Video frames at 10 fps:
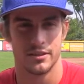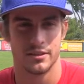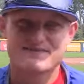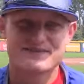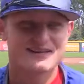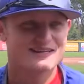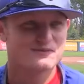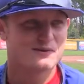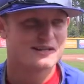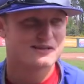I feel like the
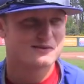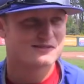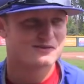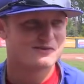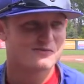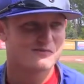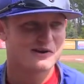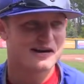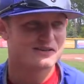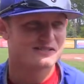weather was a little more
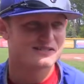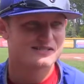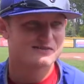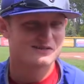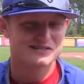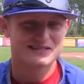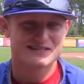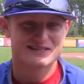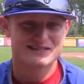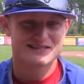mild this year. It
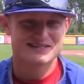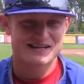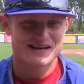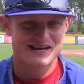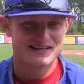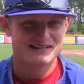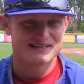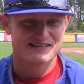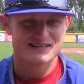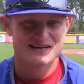didn't get as hot.
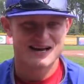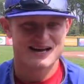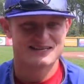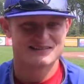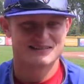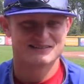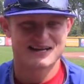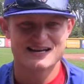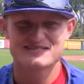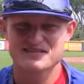Yes. I don't know.
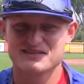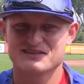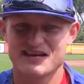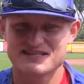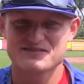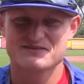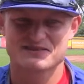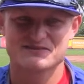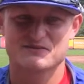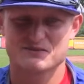Last year
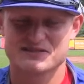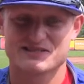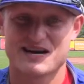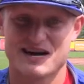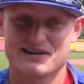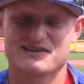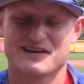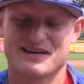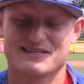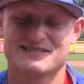was hotter than
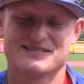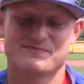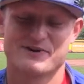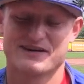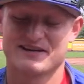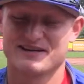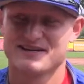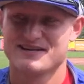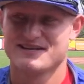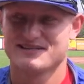I anticipated.
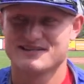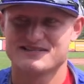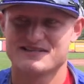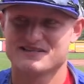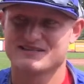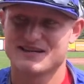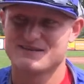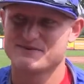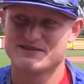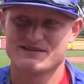This year it's kind
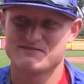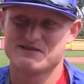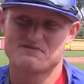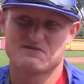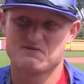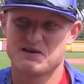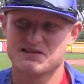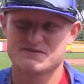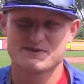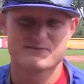of been, I mean, the
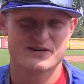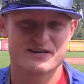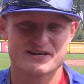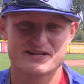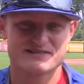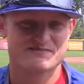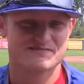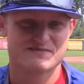weather's been pretty good.